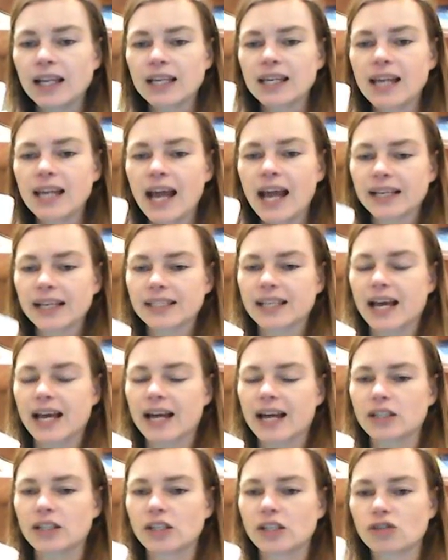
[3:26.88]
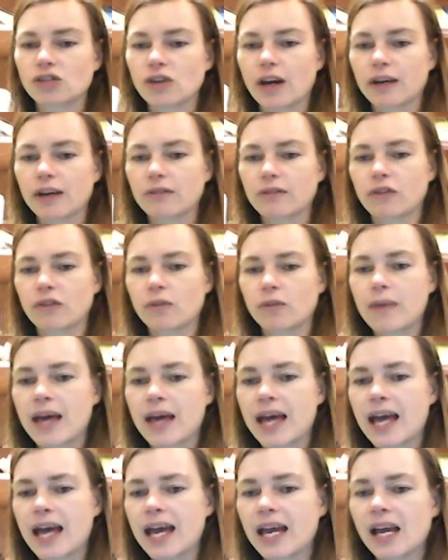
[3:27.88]
Next, can you try for
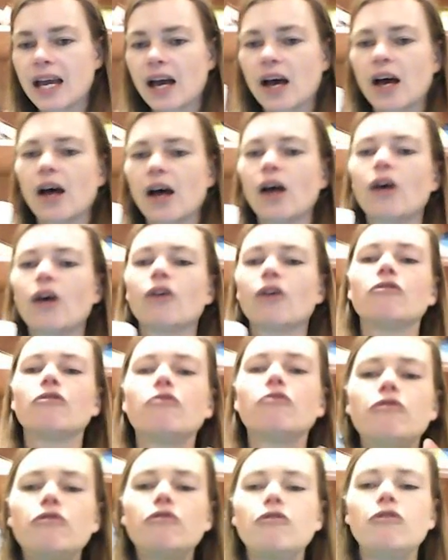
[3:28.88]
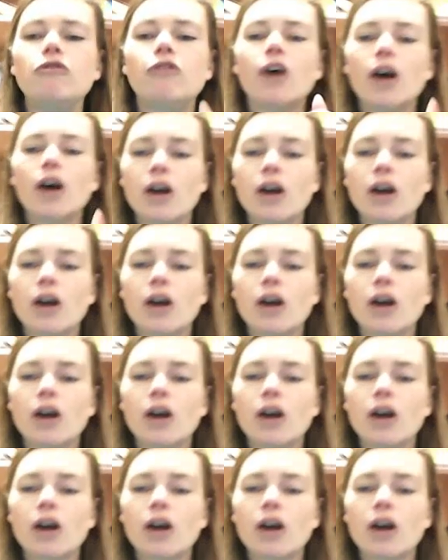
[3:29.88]
me a v?